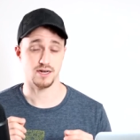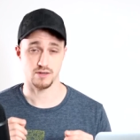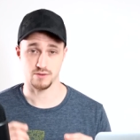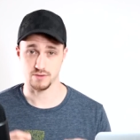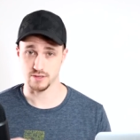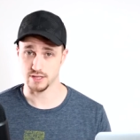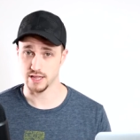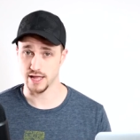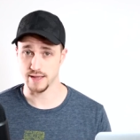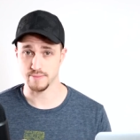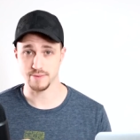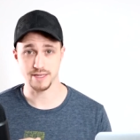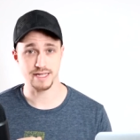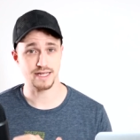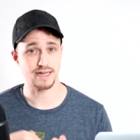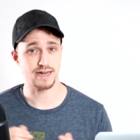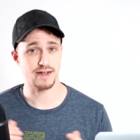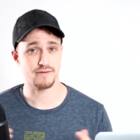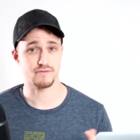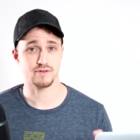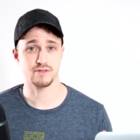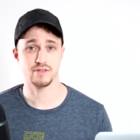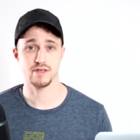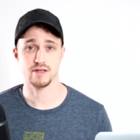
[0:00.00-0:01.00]
I don't claim to
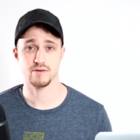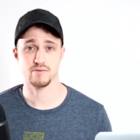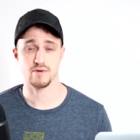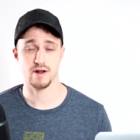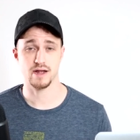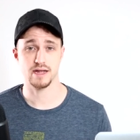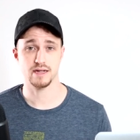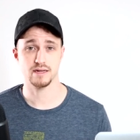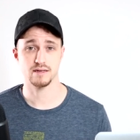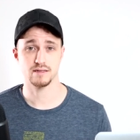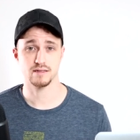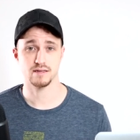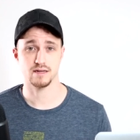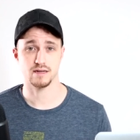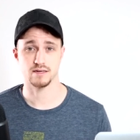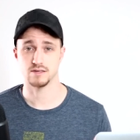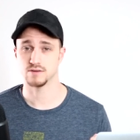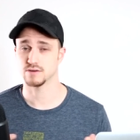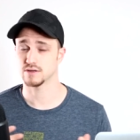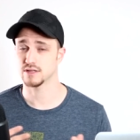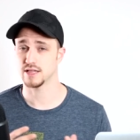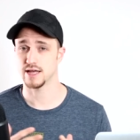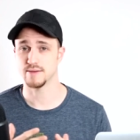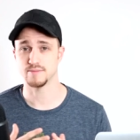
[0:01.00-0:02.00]
get everything right.
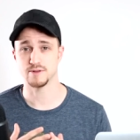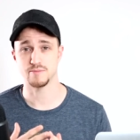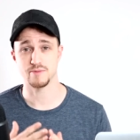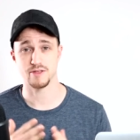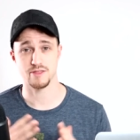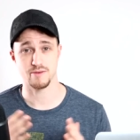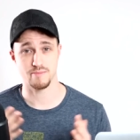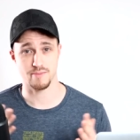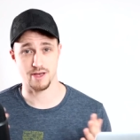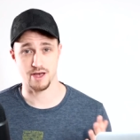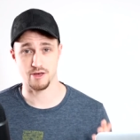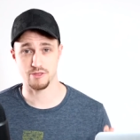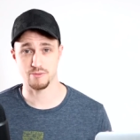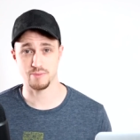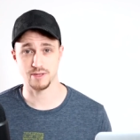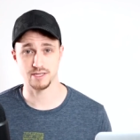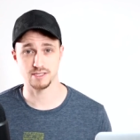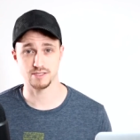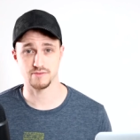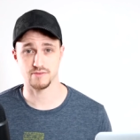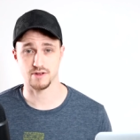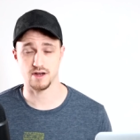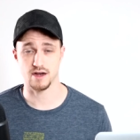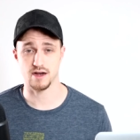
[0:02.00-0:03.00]
I don't claim to be the
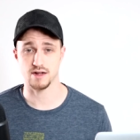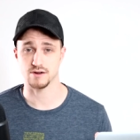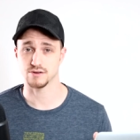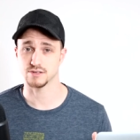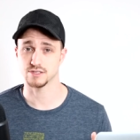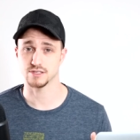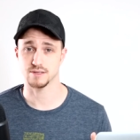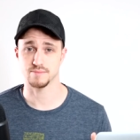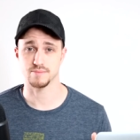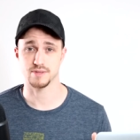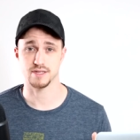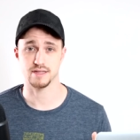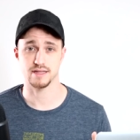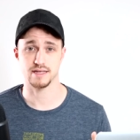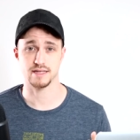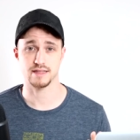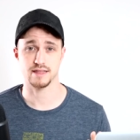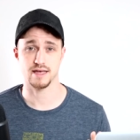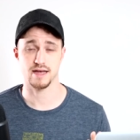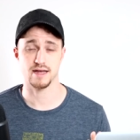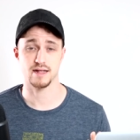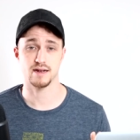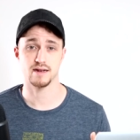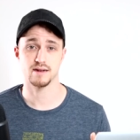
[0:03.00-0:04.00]
mouthpiece of God or something
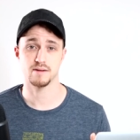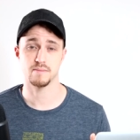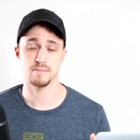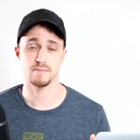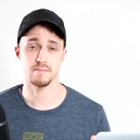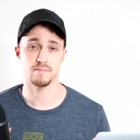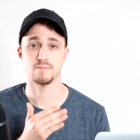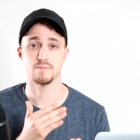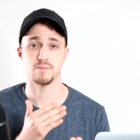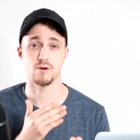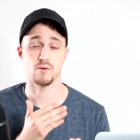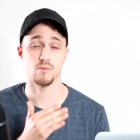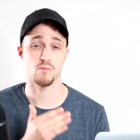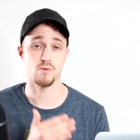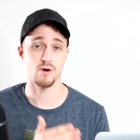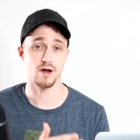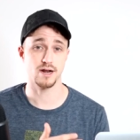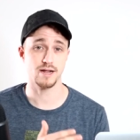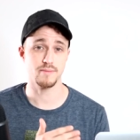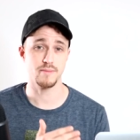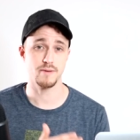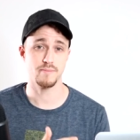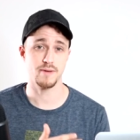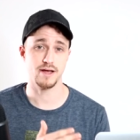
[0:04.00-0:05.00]
like that. But
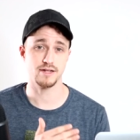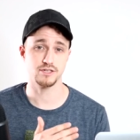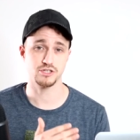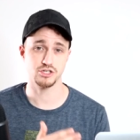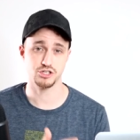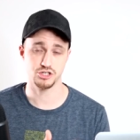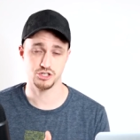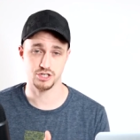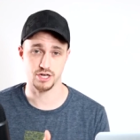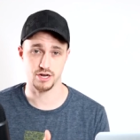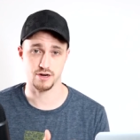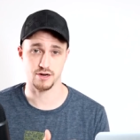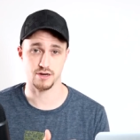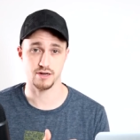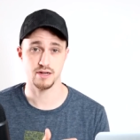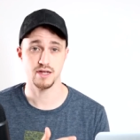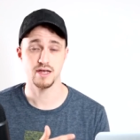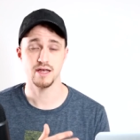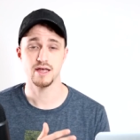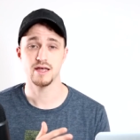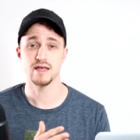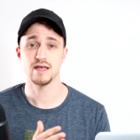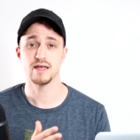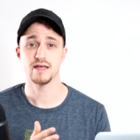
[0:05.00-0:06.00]
what I'm about to
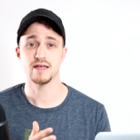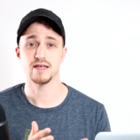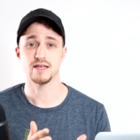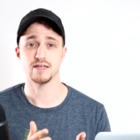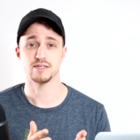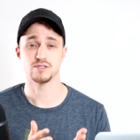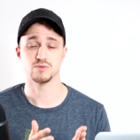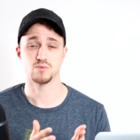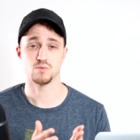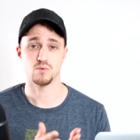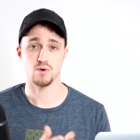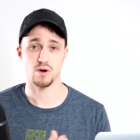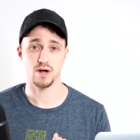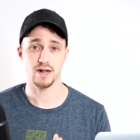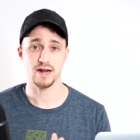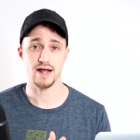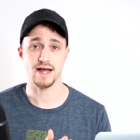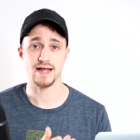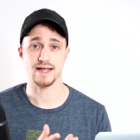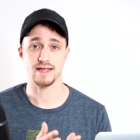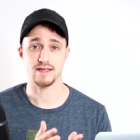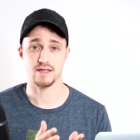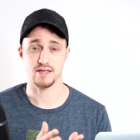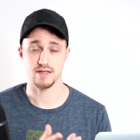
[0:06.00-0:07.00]
share is
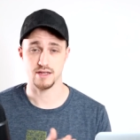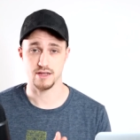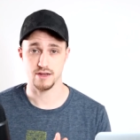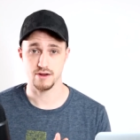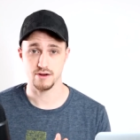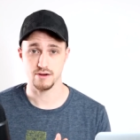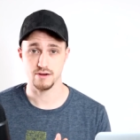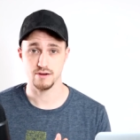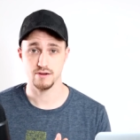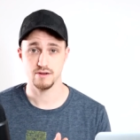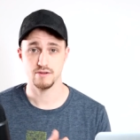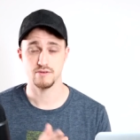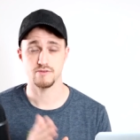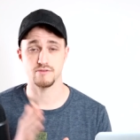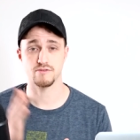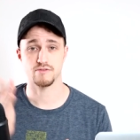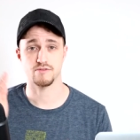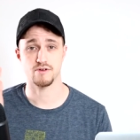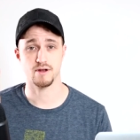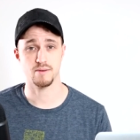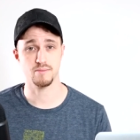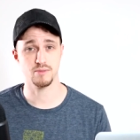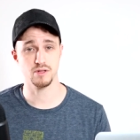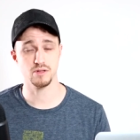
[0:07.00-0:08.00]
what I hear
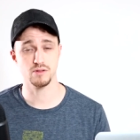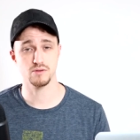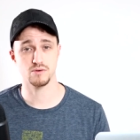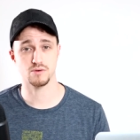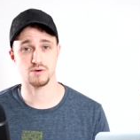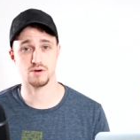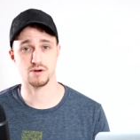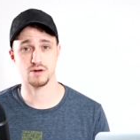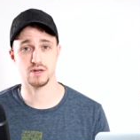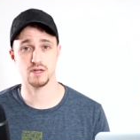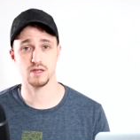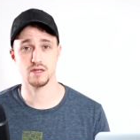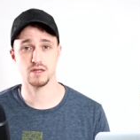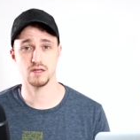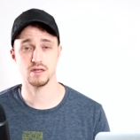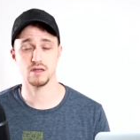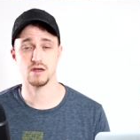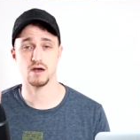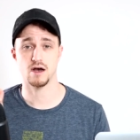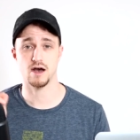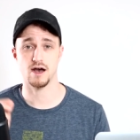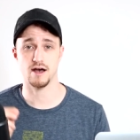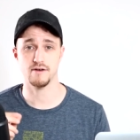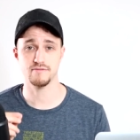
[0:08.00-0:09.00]
from the Lord,
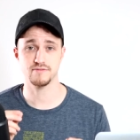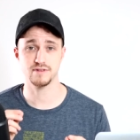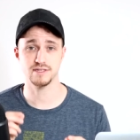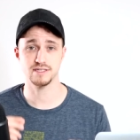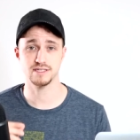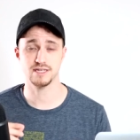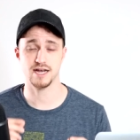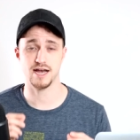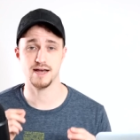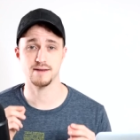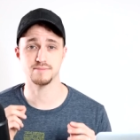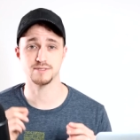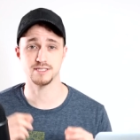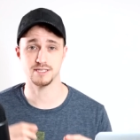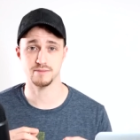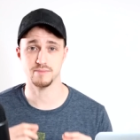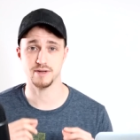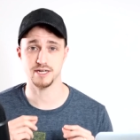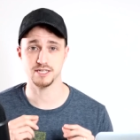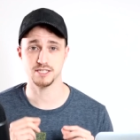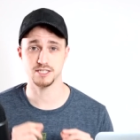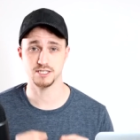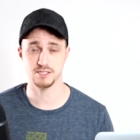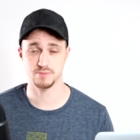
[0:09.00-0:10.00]

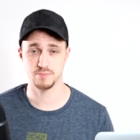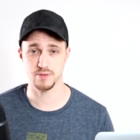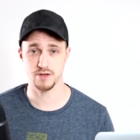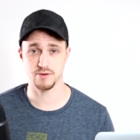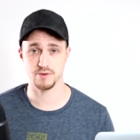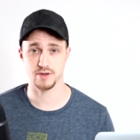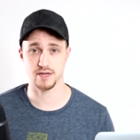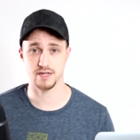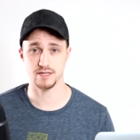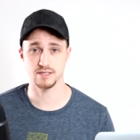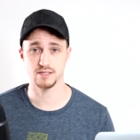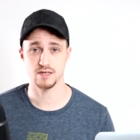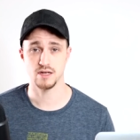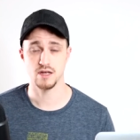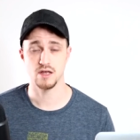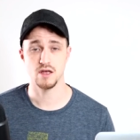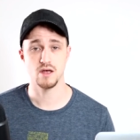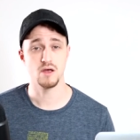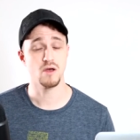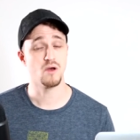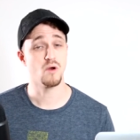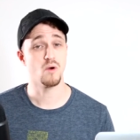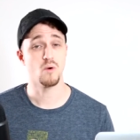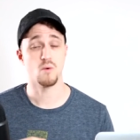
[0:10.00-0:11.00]
oftentimes in my spirit,
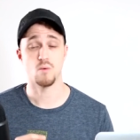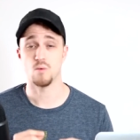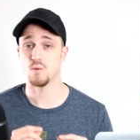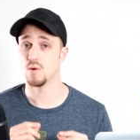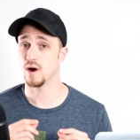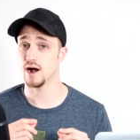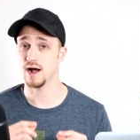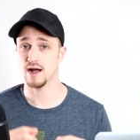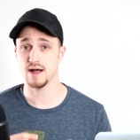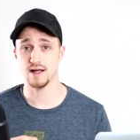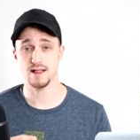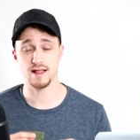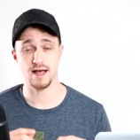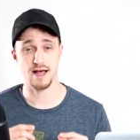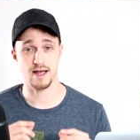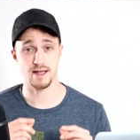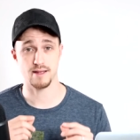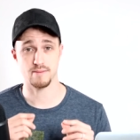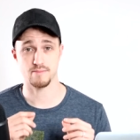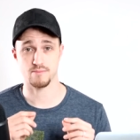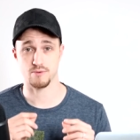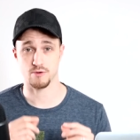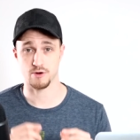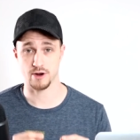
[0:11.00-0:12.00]
while
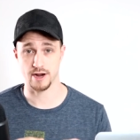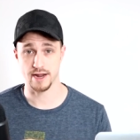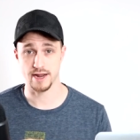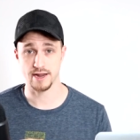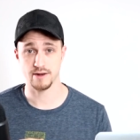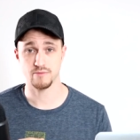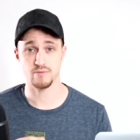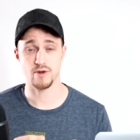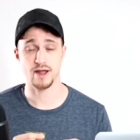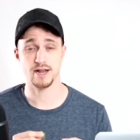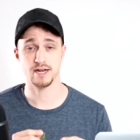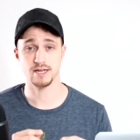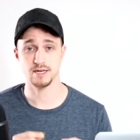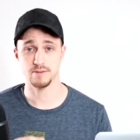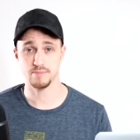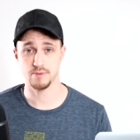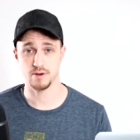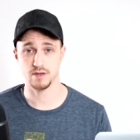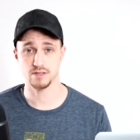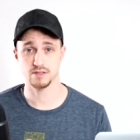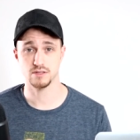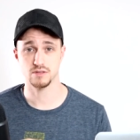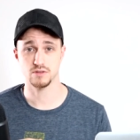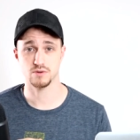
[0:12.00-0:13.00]
I am praying,
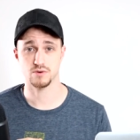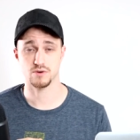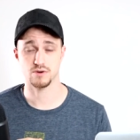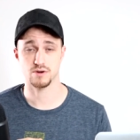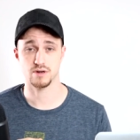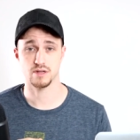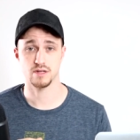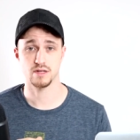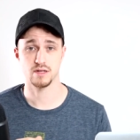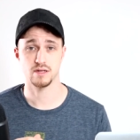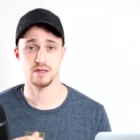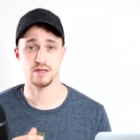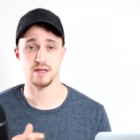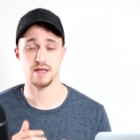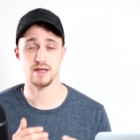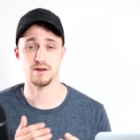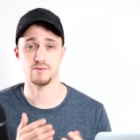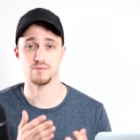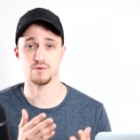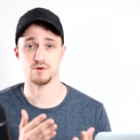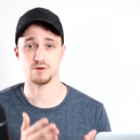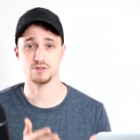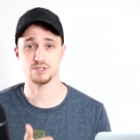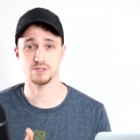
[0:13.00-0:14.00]
waiting upon the Lord,
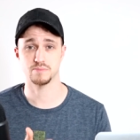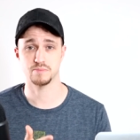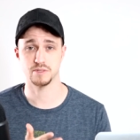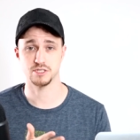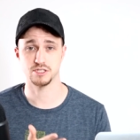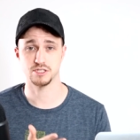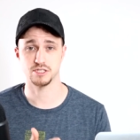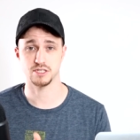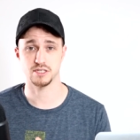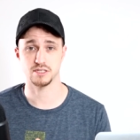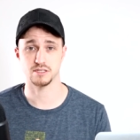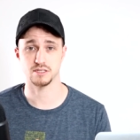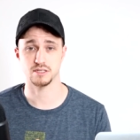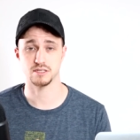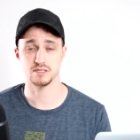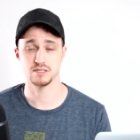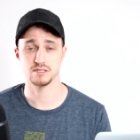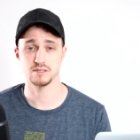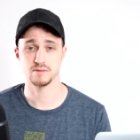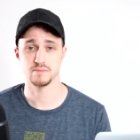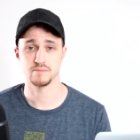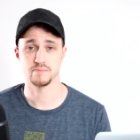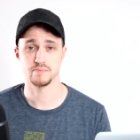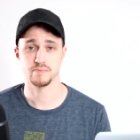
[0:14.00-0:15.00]
and worshiping
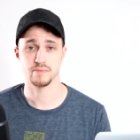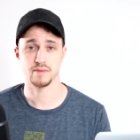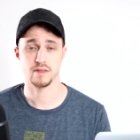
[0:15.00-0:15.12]
Jesus.